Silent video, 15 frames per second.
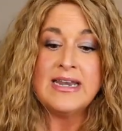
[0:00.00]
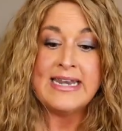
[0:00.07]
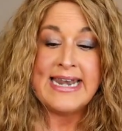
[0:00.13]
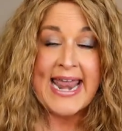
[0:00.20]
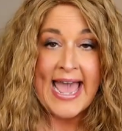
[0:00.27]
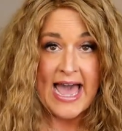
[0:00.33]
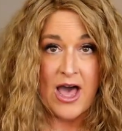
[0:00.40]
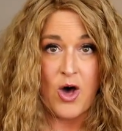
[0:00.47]

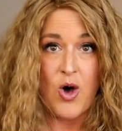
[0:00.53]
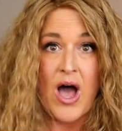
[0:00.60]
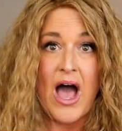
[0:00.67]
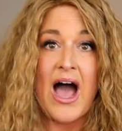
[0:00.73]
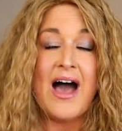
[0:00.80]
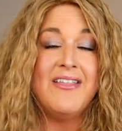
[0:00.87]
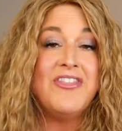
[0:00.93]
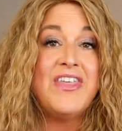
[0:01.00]
Now,
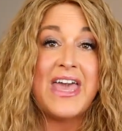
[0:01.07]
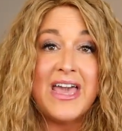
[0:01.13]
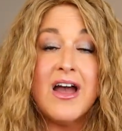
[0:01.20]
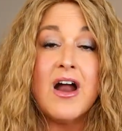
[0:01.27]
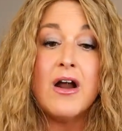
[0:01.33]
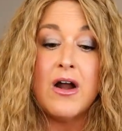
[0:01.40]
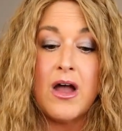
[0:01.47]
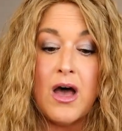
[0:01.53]
they
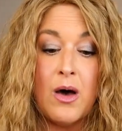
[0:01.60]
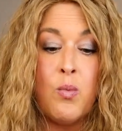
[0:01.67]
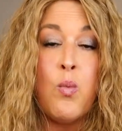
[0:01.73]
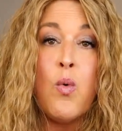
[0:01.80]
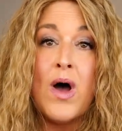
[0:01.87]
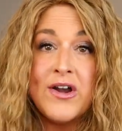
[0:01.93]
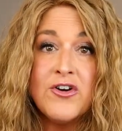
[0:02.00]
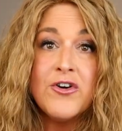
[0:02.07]
are a
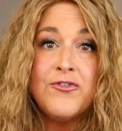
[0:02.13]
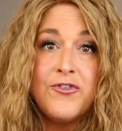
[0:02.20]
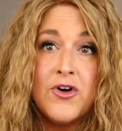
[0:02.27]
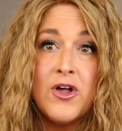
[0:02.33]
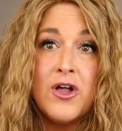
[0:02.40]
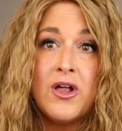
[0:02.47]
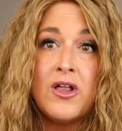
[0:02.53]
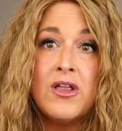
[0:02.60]

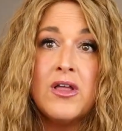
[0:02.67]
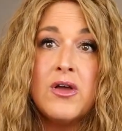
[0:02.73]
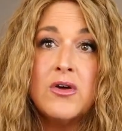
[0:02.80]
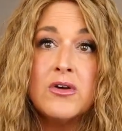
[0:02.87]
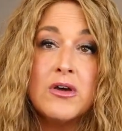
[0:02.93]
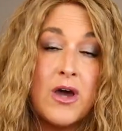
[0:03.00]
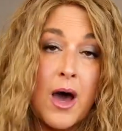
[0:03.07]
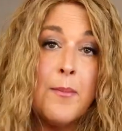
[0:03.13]
wonderful
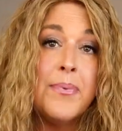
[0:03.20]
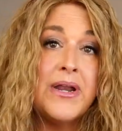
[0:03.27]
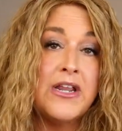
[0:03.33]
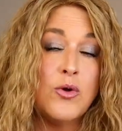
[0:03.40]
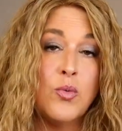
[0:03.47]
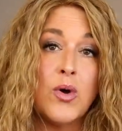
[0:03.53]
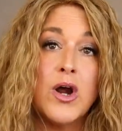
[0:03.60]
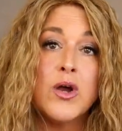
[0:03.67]
company
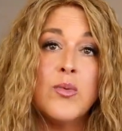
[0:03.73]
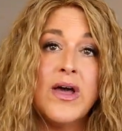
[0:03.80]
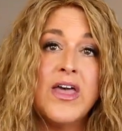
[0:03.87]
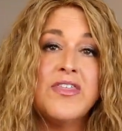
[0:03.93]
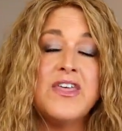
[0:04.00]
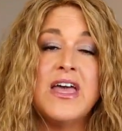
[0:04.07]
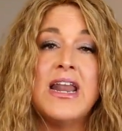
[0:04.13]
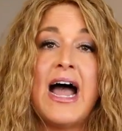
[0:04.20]
to work
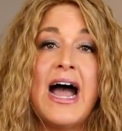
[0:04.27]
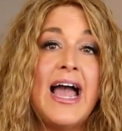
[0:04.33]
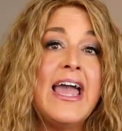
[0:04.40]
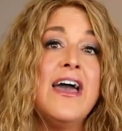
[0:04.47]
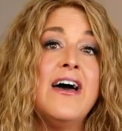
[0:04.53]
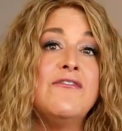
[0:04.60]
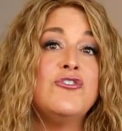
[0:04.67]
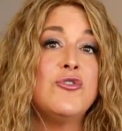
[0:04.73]
with, and I
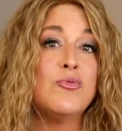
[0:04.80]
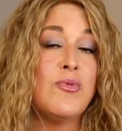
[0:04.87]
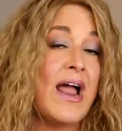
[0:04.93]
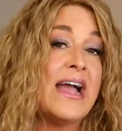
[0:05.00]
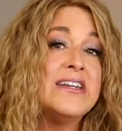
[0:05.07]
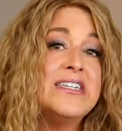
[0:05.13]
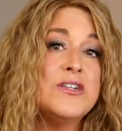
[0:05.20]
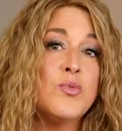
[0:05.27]
have
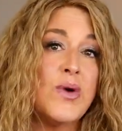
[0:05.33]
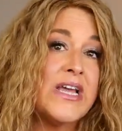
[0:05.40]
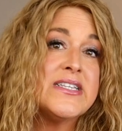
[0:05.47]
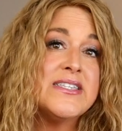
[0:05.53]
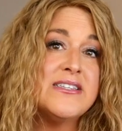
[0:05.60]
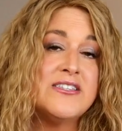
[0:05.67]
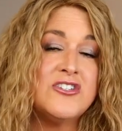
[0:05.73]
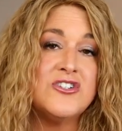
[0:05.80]
directed Wig
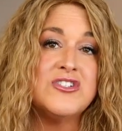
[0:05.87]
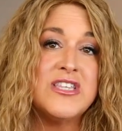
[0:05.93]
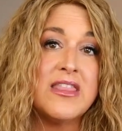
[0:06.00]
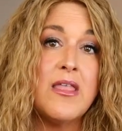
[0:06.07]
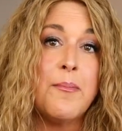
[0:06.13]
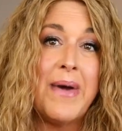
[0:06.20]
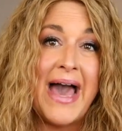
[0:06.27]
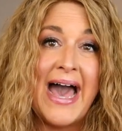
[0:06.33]
Sisters in
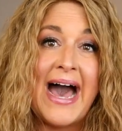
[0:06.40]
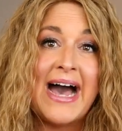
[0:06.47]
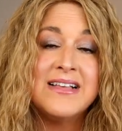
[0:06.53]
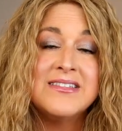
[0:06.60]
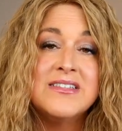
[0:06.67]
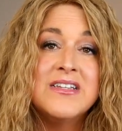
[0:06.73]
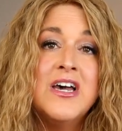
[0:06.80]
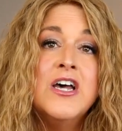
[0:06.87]
the
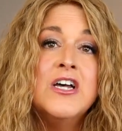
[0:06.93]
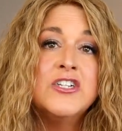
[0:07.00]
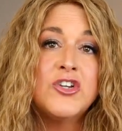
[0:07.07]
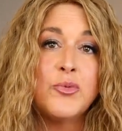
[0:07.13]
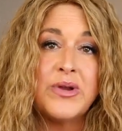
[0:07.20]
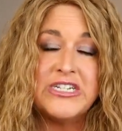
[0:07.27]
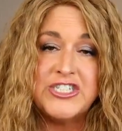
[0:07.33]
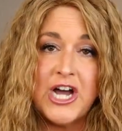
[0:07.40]
past
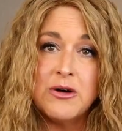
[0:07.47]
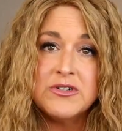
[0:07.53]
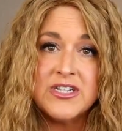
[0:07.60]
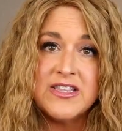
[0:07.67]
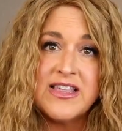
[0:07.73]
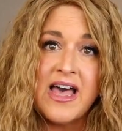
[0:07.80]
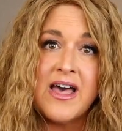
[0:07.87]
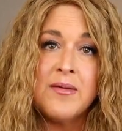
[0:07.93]
to reach out
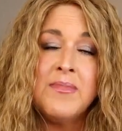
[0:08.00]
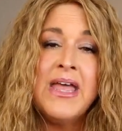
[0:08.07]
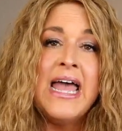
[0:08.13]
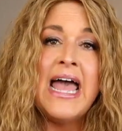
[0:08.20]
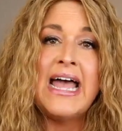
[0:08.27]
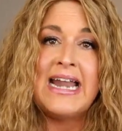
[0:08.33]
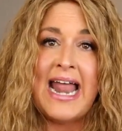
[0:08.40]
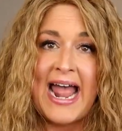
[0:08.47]
to them
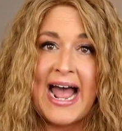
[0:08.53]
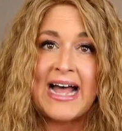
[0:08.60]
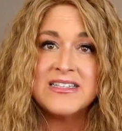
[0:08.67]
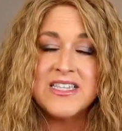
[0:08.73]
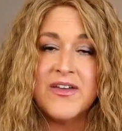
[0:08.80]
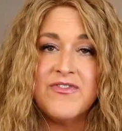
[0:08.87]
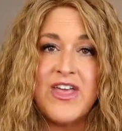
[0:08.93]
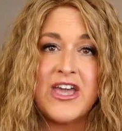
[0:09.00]
and
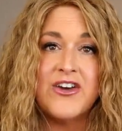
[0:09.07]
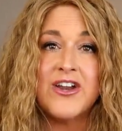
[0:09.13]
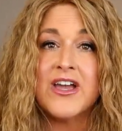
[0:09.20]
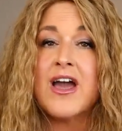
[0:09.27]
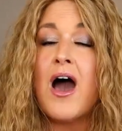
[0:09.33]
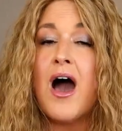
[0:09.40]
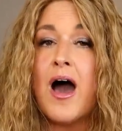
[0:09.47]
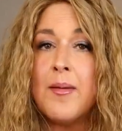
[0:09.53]
ask if they could
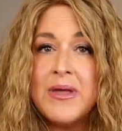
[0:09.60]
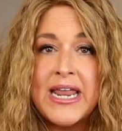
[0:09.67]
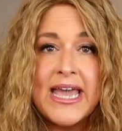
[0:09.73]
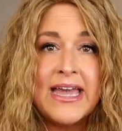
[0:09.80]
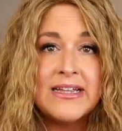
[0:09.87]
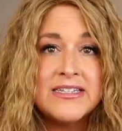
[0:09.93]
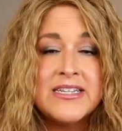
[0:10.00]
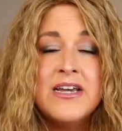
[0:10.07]

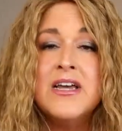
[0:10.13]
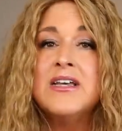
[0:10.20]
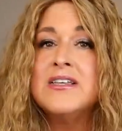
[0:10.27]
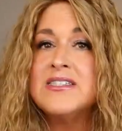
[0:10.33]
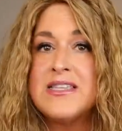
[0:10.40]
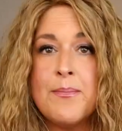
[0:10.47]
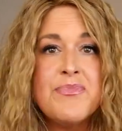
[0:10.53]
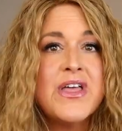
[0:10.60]
accommodate
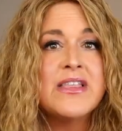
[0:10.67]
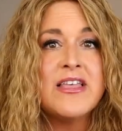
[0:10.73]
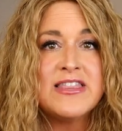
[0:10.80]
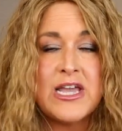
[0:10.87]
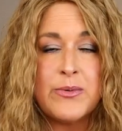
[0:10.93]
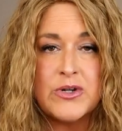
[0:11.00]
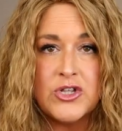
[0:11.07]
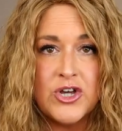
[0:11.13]
something that
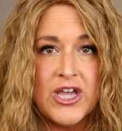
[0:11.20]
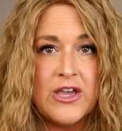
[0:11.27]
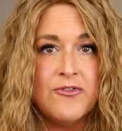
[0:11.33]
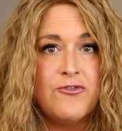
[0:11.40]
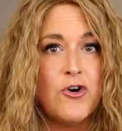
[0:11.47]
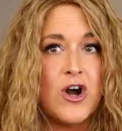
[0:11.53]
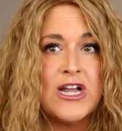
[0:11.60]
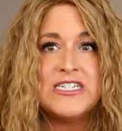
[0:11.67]
they were looking
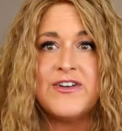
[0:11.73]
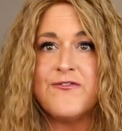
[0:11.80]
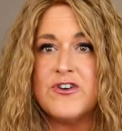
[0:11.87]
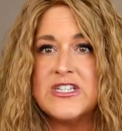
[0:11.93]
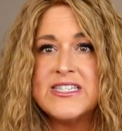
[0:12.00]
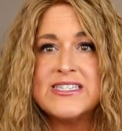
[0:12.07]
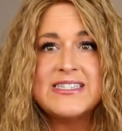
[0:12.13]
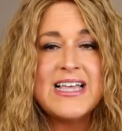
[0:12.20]
for, a
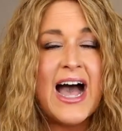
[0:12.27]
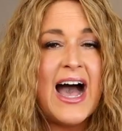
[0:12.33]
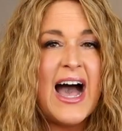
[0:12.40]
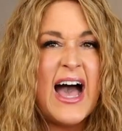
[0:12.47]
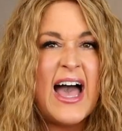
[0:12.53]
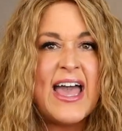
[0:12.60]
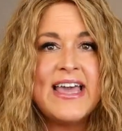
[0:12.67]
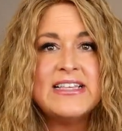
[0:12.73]
different
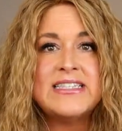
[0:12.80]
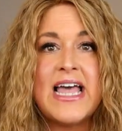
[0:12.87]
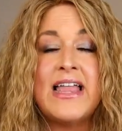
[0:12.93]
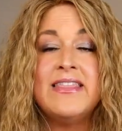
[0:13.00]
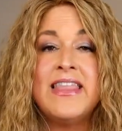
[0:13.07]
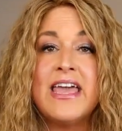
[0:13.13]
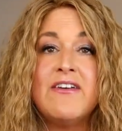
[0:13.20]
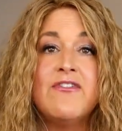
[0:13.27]
size,
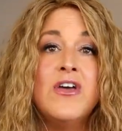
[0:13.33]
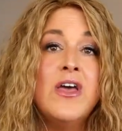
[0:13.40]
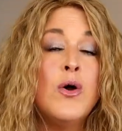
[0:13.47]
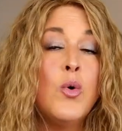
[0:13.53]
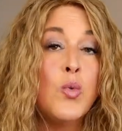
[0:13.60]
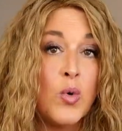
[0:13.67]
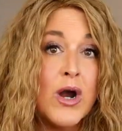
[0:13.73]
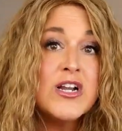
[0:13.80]
and they've
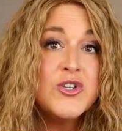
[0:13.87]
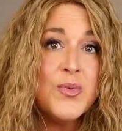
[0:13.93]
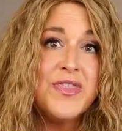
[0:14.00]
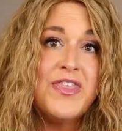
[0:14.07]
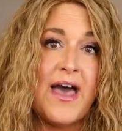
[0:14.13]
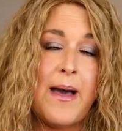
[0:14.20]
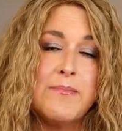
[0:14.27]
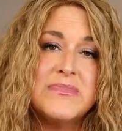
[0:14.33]
worked
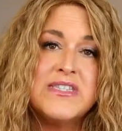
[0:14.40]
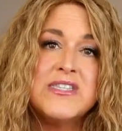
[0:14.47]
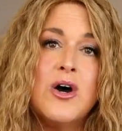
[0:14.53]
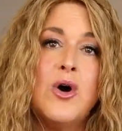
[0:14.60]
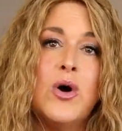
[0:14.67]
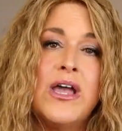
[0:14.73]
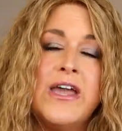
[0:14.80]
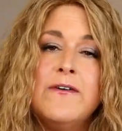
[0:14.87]
with them.
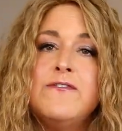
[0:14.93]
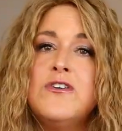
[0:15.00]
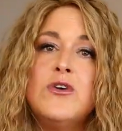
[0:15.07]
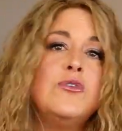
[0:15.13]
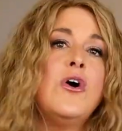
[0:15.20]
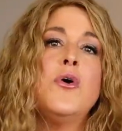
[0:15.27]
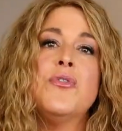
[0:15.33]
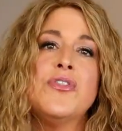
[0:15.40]
So if
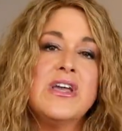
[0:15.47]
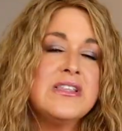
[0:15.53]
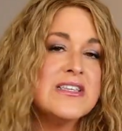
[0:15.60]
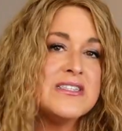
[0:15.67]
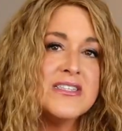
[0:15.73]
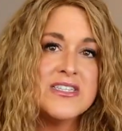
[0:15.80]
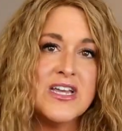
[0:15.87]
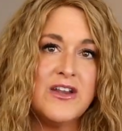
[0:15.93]
you don't think
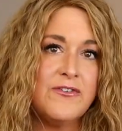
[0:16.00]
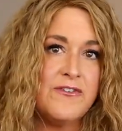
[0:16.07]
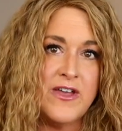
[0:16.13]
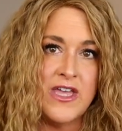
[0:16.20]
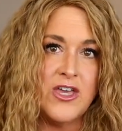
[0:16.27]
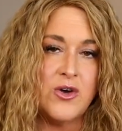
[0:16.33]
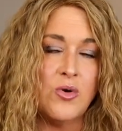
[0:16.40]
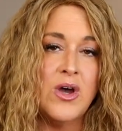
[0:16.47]
this is going to
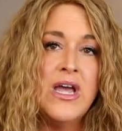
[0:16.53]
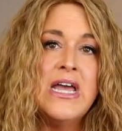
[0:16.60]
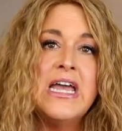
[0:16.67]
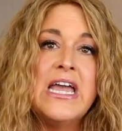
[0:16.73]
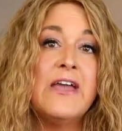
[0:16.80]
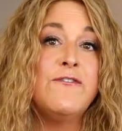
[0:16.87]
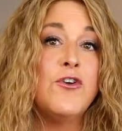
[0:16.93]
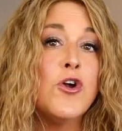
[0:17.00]
fit you,
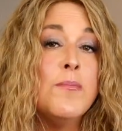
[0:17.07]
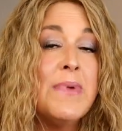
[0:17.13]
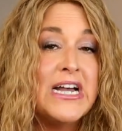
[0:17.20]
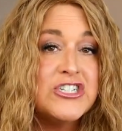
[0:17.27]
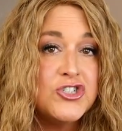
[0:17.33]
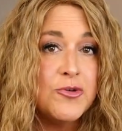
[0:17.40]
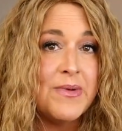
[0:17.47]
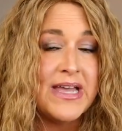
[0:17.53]
if your
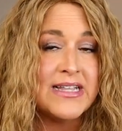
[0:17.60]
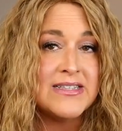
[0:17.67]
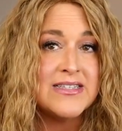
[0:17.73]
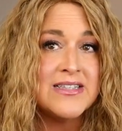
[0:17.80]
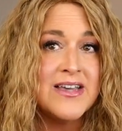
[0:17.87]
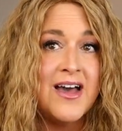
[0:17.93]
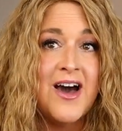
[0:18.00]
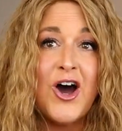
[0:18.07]

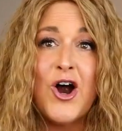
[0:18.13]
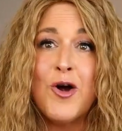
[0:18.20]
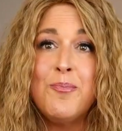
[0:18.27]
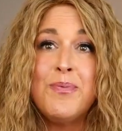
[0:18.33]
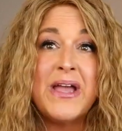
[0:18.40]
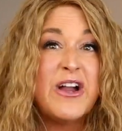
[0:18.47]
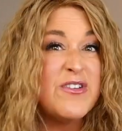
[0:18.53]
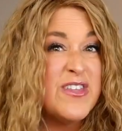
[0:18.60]
measurements are
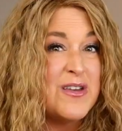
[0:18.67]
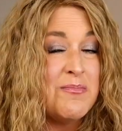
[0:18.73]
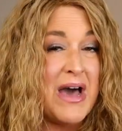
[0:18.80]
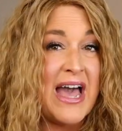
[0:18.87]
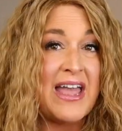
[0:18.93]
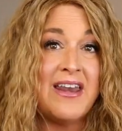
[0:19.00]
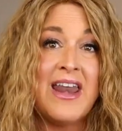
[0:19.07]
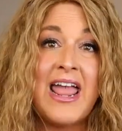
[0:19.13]
bigger than
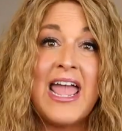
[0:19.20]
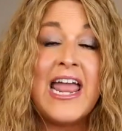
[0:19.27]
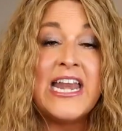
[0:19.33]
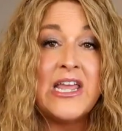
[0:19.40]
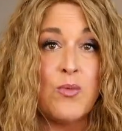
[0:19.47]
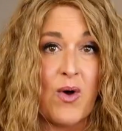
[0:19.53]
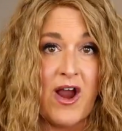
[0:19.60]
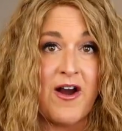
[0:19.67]
mine
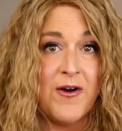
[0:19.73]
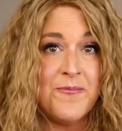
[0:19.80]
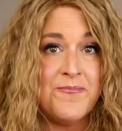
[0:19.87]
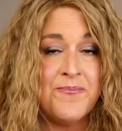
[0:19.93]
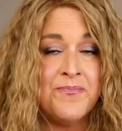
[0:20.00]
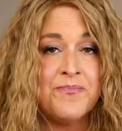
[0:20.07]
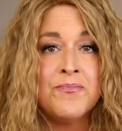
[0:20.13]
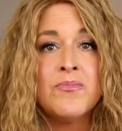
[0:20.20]
anywhere,
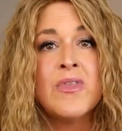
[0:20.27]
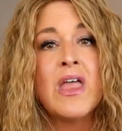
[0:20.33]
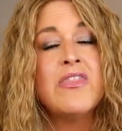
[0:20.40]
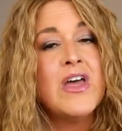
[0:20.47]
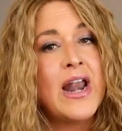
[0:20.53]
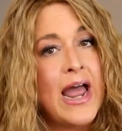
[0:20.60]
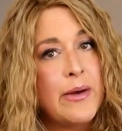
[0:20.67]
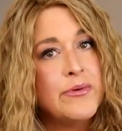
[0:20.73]

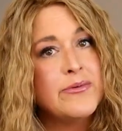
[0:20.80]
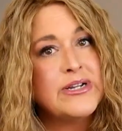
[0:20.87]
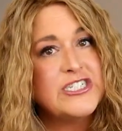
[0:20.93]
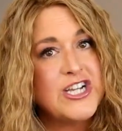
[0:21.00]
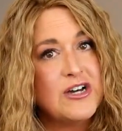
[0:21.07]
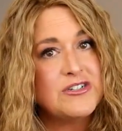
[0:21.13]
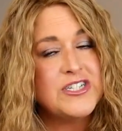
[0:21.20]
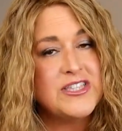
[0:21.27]
then I would
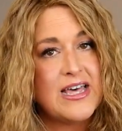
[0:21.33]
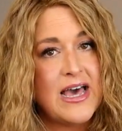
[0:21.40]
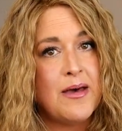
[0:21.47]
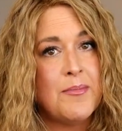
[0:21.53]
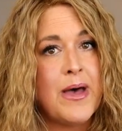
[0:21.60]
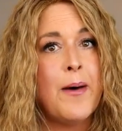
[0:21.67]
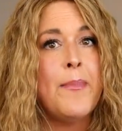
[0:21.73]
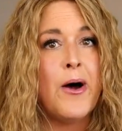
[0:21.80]
reach out to
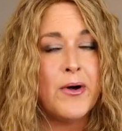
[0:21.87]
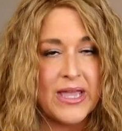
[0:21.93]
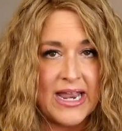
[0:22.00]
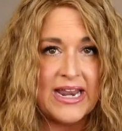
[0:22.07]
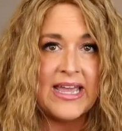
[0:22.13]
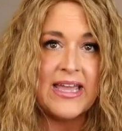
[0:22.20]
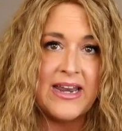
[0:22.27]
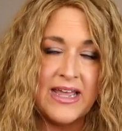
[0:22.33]
them about
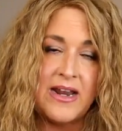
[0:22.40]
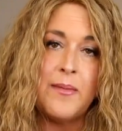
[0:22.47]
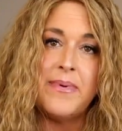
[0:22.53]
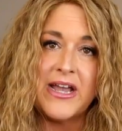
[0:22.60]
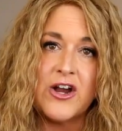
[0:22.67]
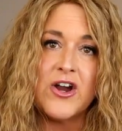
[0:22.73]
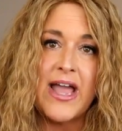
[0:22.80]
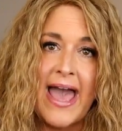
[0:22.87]
getting it in a
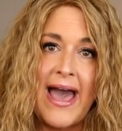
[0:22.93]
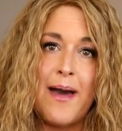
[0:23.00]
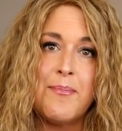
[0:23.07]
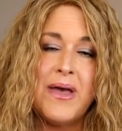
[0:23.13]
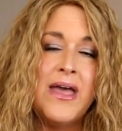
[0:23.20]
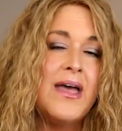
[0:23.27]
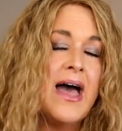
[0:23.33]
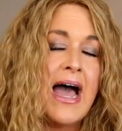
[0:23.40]
bigger cap.